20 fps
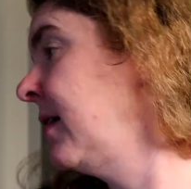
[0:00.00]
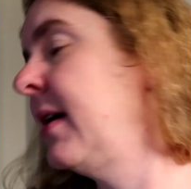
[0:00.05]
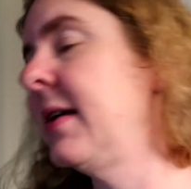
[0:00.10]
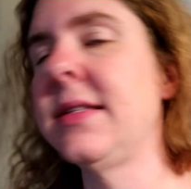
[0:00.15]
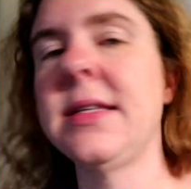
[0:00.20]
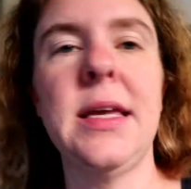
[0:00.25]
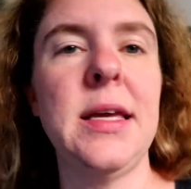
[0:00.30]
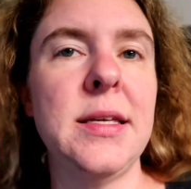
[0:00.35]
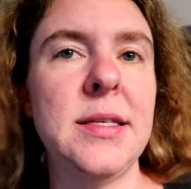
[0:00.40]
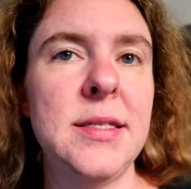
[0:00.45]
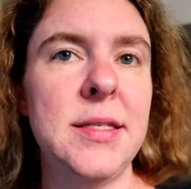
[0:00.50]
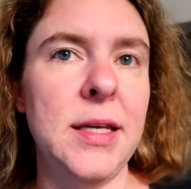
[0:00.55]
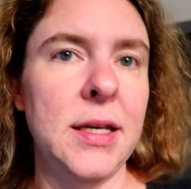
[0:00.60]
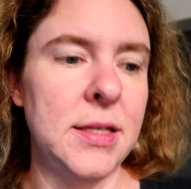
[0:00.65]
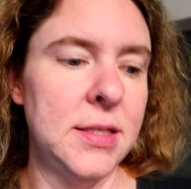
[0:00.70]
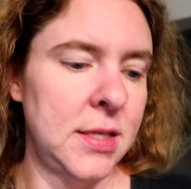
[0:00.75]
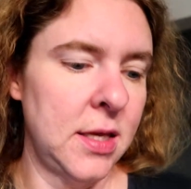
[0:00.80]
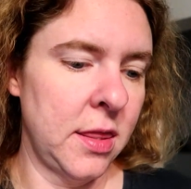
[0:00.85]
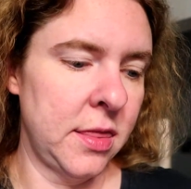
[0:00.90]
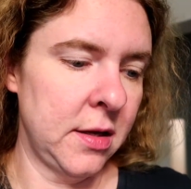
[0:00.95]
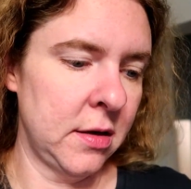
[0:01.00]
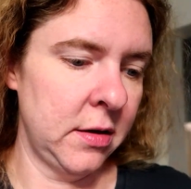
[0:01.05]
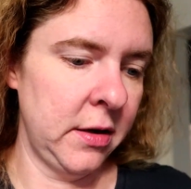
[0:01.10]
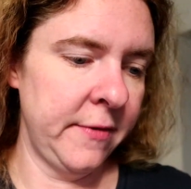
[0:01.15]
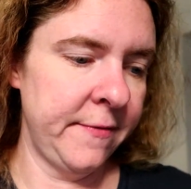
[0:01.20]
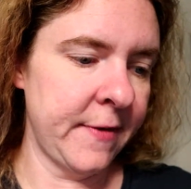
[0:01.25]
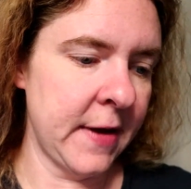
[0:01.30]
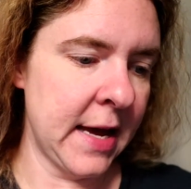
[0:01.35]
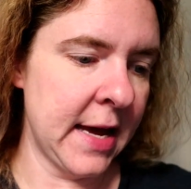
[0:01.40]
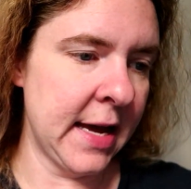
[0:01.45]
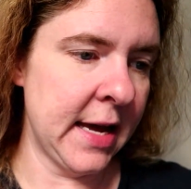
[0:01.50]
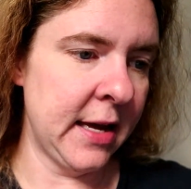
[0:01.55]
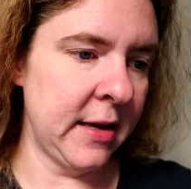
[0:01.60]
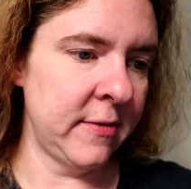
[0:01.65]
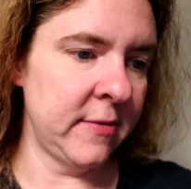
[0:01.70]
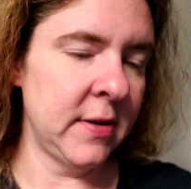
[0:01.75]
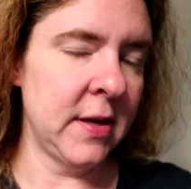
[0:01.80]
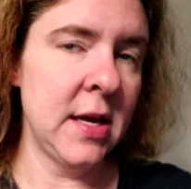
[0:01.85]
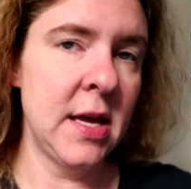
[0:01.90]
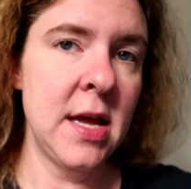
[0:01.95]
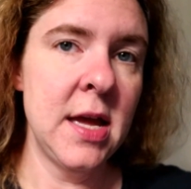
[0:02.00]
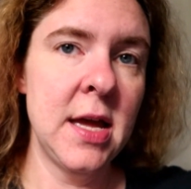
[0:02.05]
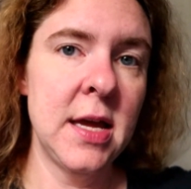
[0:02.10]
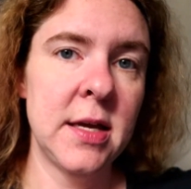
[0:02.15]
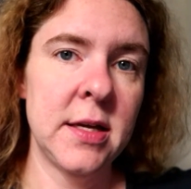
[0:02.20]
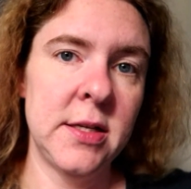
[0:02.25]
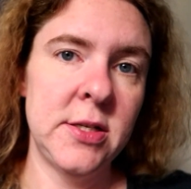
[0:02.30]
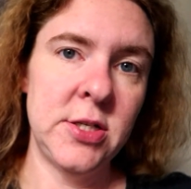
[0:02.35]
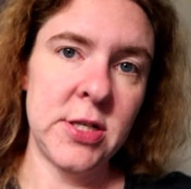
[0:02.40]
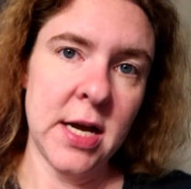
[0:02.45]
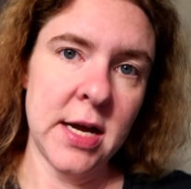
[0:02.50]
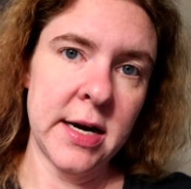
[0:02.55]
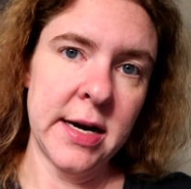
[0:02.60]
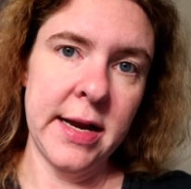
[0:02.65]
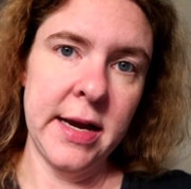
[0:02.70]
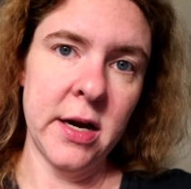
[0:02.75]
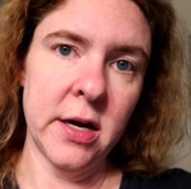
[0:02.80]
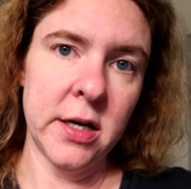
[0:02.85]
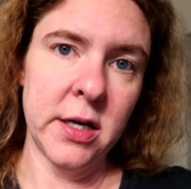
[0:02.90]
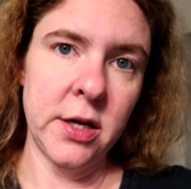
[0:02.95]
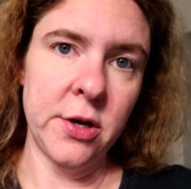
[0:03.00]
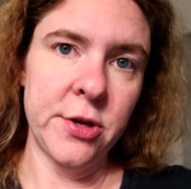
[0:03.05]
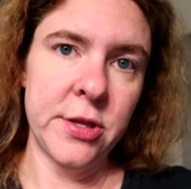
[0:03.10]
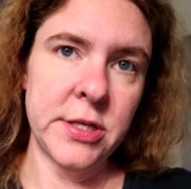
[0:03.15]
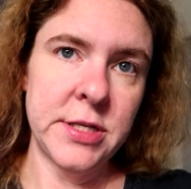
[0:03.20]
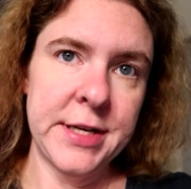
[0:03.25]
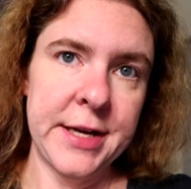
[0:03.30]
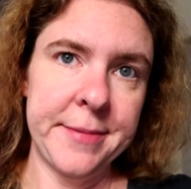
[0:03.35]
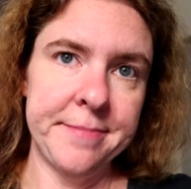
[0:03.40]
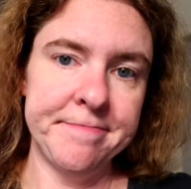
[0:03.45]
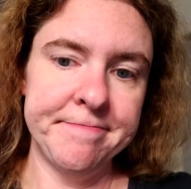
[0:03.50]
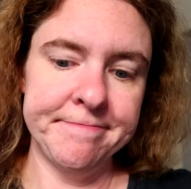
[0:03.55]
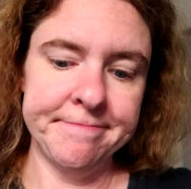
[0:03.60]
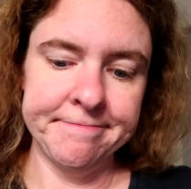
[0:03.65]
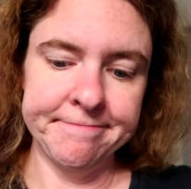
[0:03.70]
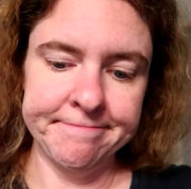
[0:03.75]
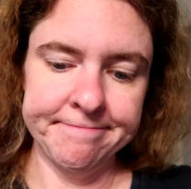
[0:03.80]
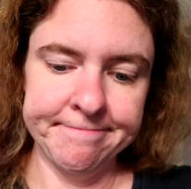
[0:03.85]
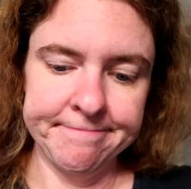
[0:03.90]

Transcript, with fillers: It's like 6.35. John and I are gonna go to the gym.